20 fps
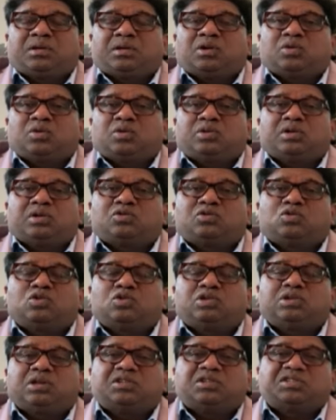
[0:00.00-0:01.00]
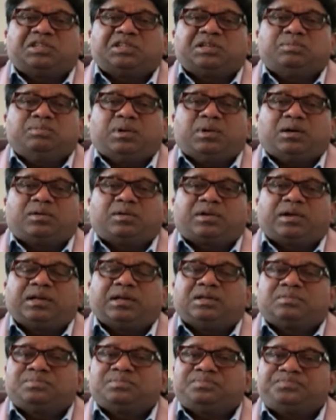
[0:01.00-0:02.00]
you know, the social stigma,
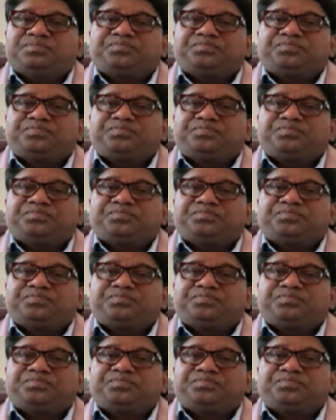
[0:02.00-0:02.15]
right?